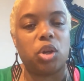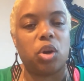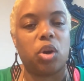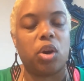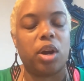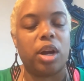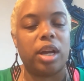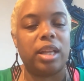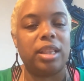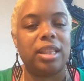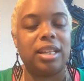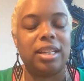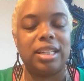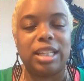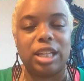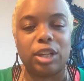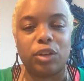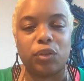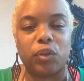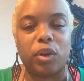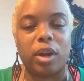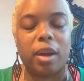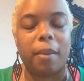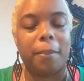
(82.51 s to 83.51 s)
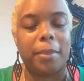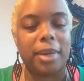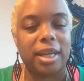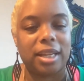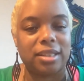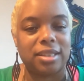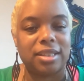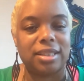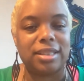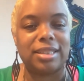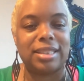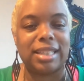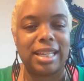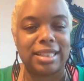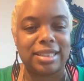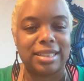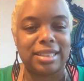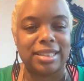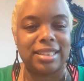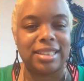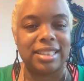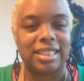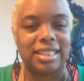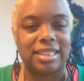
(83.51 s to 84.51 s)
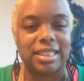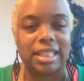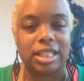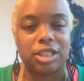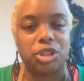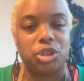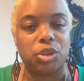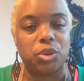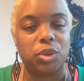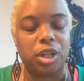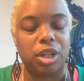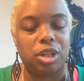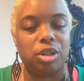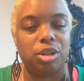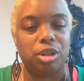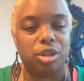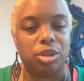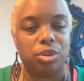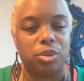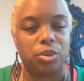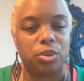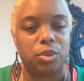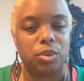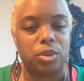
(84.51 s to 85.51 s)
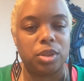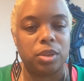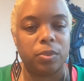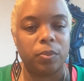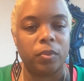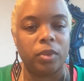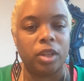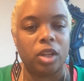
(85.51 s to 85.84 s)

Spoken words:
on the different business entities that you can use,